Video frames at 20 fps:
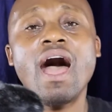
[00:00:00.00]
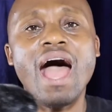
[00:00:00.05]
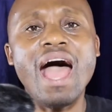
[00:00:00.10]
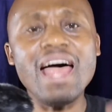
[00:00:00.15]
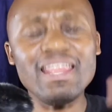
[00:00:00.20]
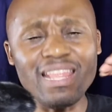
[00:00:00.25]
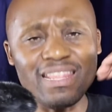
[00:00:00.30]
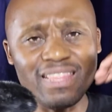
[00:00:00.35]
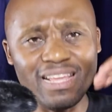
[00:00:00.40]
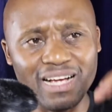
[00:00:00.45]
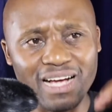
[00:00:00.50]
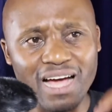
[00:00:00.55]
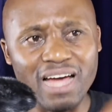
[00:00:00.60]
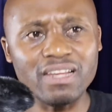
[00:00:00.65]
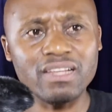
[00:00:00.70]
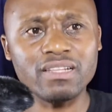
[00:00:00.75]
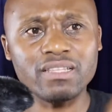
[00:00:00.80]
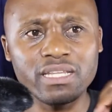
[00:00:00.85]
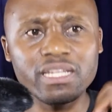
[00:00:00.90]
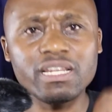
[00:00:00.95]
Under the
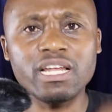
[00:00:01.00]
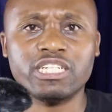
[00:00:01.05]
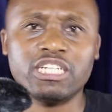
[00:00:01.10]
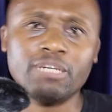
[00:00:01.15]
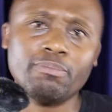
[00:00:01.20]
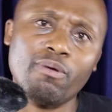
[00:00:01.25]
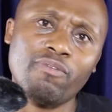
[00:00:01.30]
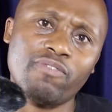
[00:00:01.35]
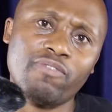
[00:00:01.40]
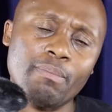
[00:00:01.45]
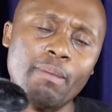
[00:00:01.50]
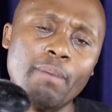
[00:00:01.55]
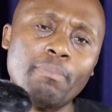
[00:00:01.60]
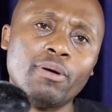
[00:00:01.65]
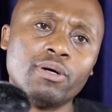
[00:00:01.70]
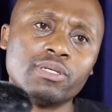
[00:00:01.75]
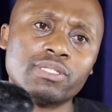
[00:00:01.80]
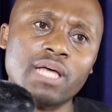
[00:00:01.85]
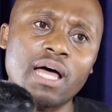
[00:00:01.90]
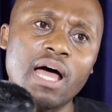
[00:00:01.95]
current leadership of
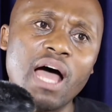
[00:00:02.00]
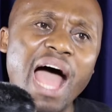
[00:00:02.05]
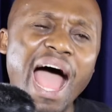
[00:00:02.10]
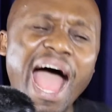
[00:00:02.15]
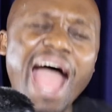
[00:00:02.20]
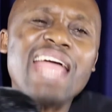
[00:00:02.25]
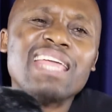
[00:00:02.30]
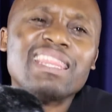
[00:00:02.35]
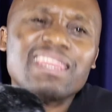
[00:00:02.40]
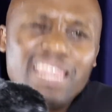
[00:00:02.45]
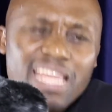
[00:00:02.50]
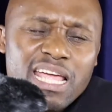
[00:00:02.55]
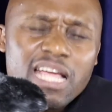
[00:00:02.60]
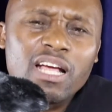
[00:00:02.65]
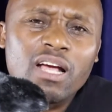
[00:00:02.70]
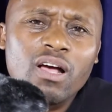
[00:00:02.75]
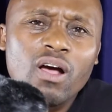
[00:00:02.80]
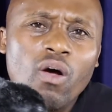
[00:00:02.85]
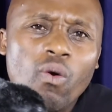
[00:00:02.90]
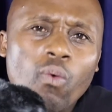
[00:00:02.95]
Ramaphosa, I
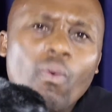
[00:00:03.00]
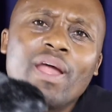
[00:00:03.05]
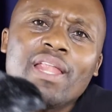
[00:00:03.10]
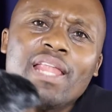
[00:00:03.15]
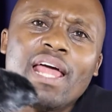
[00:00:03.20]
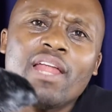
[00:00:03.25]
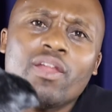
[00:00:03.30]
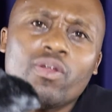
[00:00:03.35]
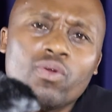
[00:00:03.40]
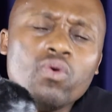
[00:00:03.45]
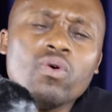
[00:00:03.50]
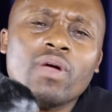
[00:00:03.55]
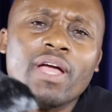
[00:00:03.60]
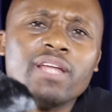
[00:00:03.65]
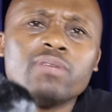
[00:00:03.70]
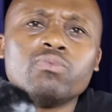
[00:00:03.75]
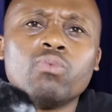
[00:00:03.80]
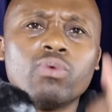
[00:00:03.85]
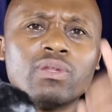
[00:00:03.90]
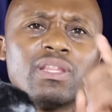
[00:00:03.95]
think when I look
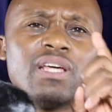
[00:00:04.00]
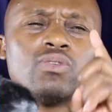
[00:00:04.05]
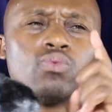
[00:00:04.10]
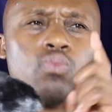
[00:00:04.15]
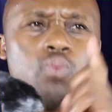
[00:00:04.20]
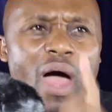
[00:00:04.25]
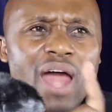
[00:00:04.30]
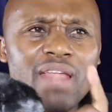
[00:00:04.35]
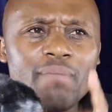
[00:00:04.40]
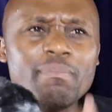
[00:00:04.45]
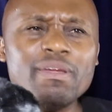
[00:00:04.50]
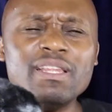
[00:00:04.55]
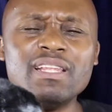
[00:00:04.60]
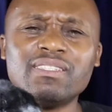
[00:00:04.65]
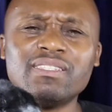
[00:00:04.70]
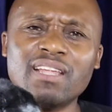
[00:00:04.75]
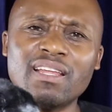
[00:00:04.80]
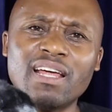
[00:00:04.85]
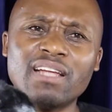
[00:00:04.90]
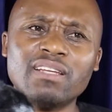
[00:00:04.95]
at, there's one
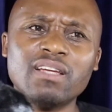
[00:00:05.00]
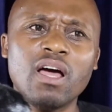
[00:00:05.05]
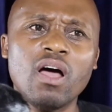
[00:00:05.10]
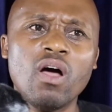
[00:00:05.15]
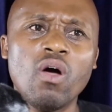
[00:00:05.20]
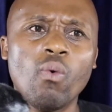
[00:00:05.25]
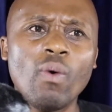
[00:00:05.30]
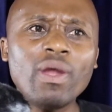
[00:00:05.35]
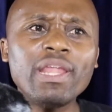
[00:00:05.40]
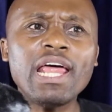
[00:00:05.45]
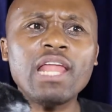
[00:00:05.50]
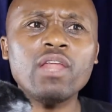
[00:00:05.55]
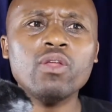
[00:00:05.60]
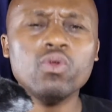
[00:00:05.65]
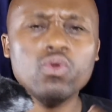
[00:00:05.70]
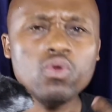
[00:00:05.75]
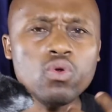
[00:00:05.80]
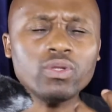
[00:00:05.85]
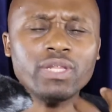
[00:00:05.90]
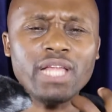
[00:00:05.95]
minister that when I
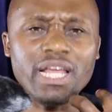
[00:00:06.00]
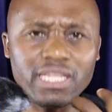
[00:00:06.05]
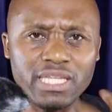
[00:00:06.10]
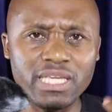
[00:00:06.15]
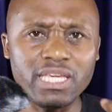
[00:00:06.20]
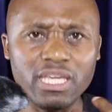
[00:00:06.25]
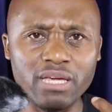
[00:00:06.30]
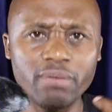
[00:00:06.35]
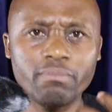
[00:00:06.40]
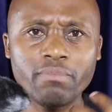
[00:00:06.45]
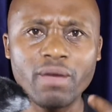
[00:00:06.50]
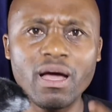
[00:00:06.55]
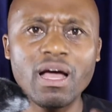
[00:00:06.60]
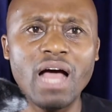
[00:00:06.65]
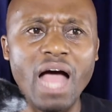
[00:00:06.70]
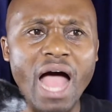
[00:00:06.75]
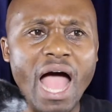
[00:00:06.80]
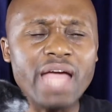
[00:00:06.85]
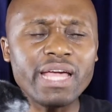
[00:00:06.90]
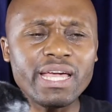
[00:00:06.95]
look at him,
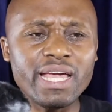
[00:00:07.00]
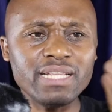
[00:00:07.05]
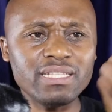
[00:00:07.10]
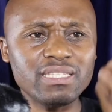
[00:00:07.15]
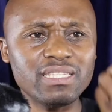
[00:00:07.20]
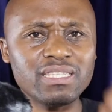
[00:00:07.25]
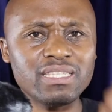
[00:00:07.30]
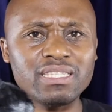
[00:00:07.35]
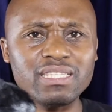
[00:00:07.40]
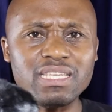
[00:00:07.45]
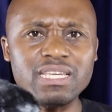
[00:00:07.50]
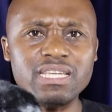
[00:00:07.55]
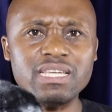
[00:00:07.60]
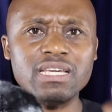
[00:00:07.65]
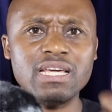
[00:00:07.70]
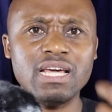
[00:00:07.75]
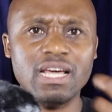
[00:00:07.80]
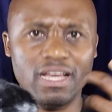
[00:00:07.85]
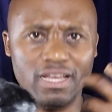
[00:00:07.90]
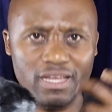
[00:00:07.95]
I can
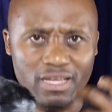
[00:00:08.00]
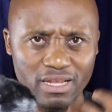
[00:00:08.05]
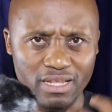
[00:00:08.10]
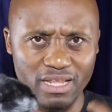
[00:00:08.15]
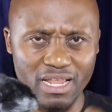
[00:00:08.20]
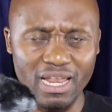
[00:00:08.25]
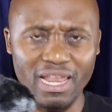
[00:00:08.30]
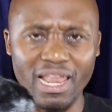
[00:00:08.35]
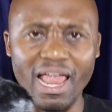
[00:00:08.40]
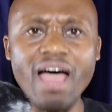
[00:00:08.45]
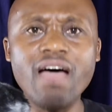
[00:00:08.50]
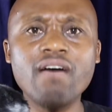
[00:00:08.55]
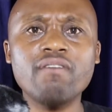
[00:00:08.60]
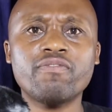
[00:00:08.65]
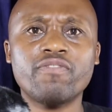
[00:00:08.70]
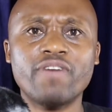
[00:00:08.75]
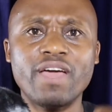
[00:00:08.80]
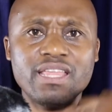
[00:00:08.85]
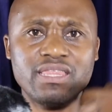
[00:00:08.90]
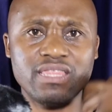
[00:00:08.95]
see the
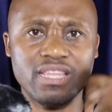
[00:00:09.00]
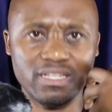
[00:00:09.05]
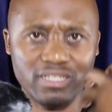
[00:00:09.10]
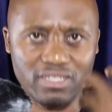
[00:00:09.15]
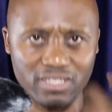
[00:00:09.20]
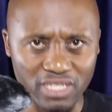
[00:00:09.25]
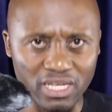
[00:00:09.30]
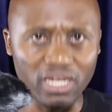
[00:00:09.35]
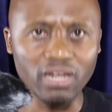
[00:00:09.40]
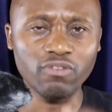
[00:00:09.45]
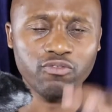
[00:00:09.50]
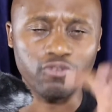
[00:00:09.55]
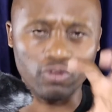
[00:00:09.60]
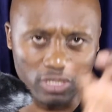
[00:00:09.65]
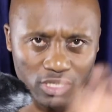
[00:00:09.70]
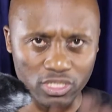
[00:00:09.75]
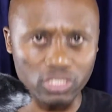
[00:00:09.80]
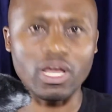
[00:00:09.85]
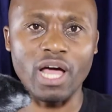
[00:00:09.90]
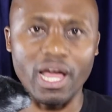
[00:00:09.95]
love and the zeal for
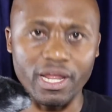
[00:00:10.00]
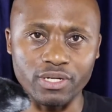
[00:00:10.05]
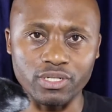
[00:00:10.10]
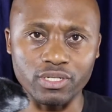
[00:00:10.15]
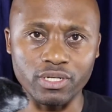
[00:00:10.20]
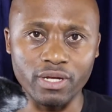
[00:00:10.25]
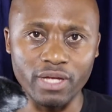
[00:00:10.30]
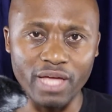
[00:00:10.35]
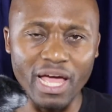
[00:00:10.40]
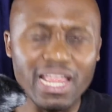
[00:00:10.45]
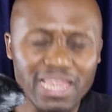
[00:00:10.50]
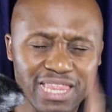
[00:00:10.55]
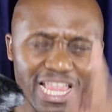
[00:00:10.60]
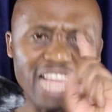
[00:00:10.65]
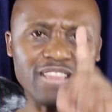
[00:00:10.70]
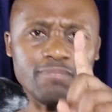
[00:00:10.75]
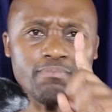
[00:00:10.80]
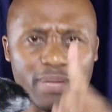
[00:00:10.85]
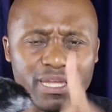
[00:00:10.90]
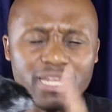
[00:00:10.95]
this country. And
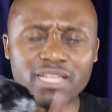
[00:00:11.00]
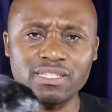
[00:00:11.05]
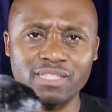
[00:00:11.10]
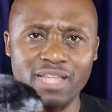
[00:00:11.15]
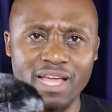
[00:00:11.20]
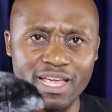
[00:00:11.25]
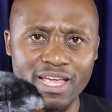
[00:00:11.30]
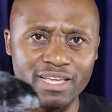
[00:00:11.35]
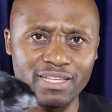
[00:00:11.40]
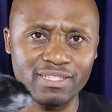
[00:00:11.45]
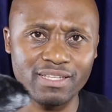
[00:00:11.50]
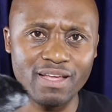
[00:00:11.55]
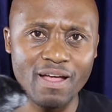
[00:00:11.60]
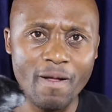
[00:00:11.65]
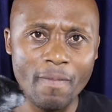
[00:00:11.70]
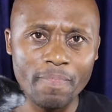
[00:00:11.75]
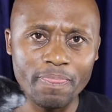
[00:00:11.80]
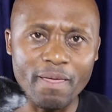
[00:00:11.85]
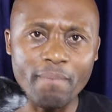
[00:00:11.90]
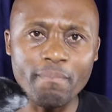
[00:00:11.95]
that minister is
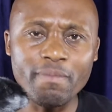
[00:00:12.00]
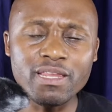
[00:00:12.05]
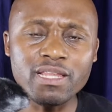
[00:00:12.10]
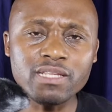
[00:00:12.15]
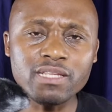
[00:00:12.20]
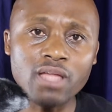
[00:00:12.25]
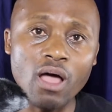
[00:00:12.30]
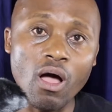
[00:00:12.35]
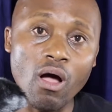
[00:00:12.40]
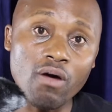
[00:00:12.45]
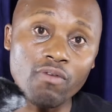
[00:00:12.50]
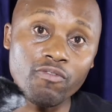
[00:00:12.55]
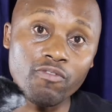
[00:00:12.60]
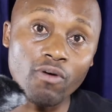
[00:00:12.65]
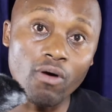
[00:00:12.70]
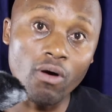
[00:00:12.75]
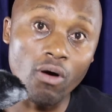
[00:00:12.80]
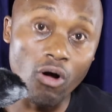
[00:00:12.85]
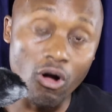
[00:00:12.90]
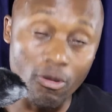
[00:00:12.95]
the Minister of
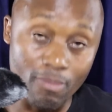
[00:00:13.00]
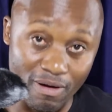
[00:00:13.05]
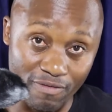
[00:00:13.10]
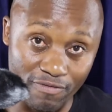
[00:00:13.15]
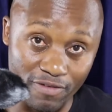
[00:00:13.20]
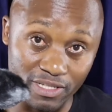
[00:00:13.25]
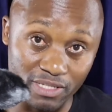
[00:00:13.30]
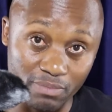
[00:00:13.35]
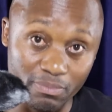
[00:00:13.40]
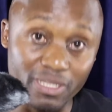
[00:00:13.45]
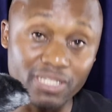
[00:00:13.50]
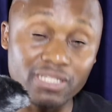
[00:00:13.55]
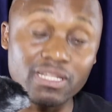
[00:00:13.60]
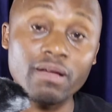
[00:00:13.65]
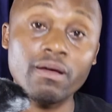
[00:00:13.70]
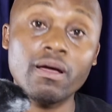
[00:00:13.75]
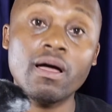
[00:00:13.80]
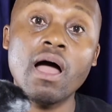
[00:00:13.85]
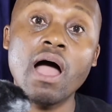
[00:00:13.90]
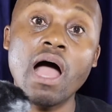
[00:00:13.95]
Home Affairs,
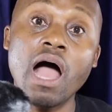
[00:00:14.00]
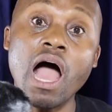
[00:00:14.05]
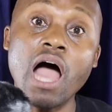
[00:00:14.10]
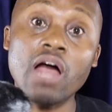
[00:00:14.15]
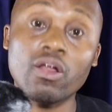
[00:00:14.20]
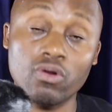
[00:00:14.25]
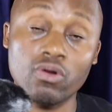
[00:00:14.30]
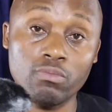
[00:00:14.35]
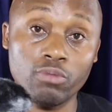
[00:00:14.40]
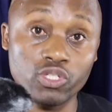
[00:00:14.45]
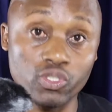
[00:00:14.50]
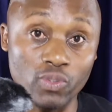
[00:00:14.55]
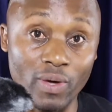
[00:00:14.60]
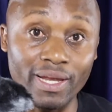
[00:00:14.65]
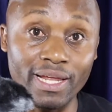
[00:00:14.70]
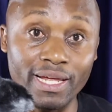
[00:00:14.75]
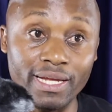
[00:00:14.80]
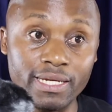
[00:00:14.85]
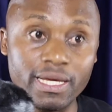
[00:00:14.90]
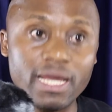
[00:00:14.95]
Mr. Aaron
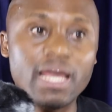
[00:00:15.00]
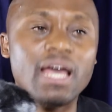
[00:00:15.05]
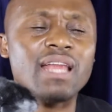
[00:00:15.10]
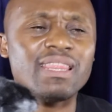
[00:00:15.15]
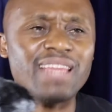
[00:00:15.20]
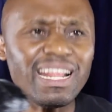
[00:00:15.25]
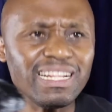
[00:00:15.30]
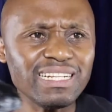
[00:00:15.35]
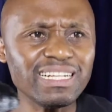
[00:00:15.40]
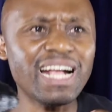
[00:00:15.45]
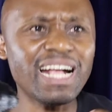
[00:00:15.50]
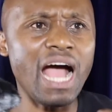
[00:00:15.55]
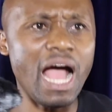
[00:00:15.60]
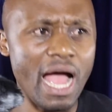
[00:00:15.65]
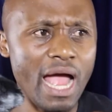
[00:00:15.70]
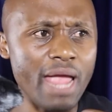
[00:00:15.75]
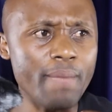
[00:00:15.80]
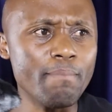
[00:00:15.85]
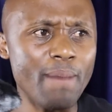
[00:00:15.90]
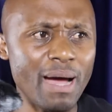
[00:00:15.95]
Motsoaledi. That
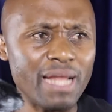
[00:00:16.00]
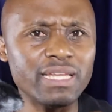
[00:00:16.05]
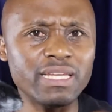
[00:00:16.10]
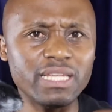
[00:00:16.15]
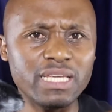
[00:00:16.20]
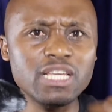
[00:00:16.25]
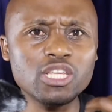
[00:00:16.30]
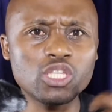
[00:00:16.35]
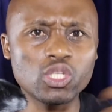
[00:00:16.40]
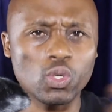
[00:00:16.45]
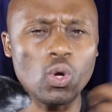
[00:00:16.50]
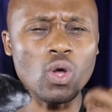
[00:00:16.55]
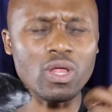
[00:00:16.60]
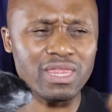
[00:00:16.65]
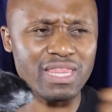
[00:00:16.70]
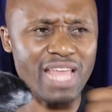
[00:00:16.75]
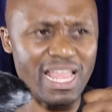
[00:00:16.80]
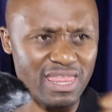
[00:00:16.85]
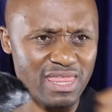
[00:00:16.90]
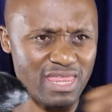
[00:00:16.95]
guy, man, he's
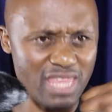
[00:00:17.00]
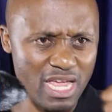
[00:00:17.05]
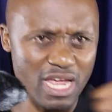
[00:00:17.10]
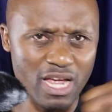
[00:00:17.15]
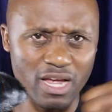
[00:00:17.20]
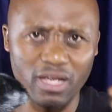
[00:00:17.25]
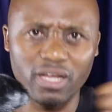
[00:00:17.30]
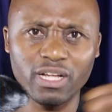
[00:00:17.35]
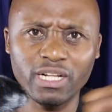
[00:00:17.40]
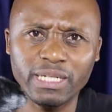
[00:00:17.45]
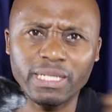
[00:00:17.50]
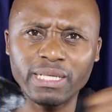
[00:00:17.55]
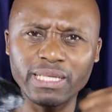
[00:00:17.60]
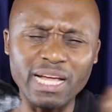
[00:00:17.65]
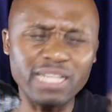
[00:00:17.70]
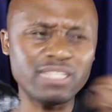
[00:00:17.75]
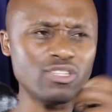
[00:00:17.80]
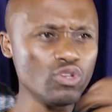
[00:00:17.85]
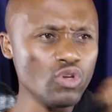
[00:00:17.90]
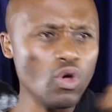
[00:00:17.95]
got that thing
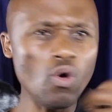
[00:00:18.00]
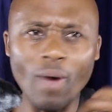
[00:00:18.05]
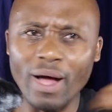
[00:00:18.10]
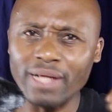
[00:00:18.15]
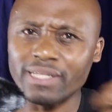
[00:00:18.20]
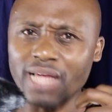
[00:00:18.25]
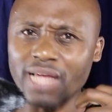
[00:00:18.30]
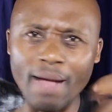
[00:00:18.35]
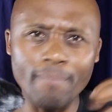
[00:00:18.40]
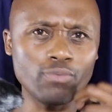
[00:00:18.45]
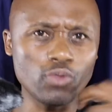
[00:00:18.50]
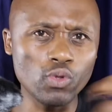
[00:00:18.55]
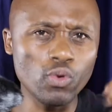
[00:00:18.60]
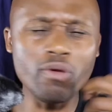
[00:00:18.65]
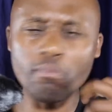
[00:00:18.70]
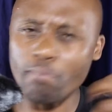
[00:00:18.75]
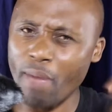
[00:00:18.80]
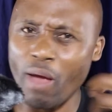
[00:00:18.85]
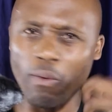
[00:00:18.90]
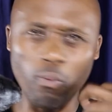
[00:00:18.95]
that, you know what, I'm
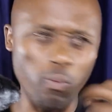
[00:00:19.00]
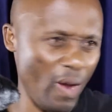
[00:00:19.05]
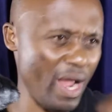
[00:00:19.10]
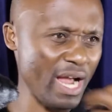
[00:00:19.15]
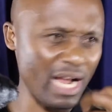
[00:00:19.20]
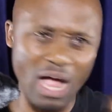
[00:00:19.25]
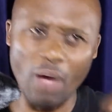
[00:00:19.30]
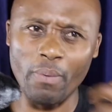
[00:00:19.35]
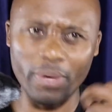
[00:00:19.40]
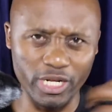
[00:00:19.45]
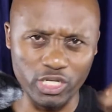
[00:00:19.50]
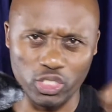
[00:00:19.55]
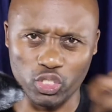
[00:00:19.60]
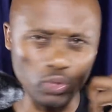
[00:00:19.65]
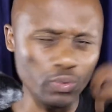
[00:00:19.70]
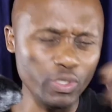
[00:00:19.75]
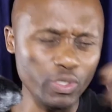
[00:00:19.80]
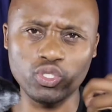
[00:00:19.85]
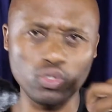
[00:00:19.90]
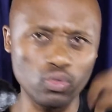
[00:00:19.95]
doing my work, I want to
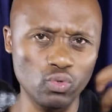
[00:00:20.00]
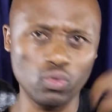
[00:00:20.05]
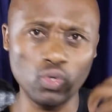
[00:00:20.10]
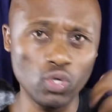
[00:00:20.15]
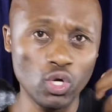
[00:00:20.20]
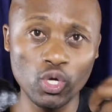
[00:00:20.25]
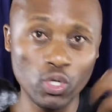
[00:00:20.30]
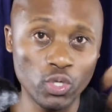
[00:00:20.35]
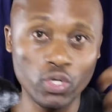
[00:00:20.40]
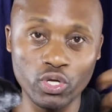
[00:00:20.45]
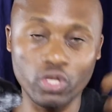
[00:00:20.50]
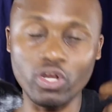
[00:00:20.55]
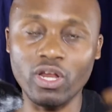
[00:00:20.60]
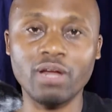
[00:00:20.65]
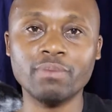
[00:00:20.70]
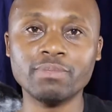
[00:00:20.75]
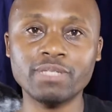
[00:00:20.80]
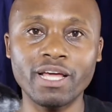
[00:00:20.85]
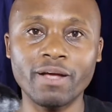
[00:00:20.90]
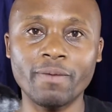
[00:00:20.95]
do it too. You know what
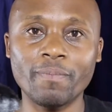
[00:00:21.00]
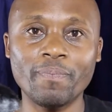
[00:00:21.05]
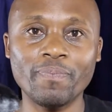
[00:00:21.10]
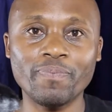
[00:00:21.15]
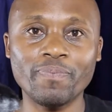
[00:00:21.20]
I'm saying?